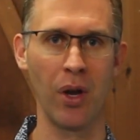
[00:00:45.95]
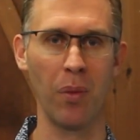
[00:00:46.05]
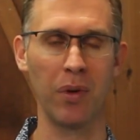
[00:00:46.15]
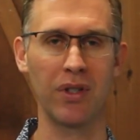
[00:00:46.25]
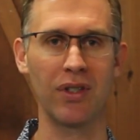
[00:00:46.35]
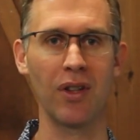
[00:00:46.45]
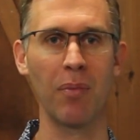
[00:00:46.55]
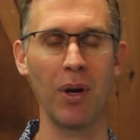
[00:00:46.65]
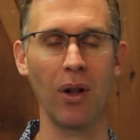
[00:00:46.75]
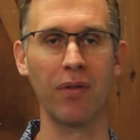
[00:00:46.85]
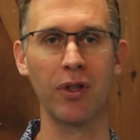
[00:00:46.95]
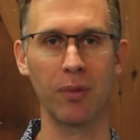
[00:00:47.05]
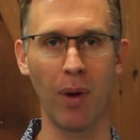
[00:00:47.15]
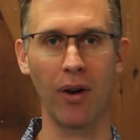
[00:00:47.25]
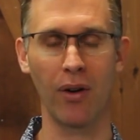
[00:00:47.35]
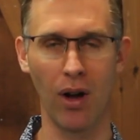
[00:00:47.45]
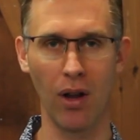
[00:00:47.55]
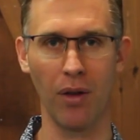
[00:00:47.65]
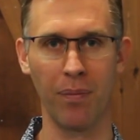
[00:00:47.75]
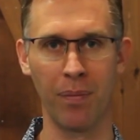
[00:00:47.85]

which is in the middle of your spinal column.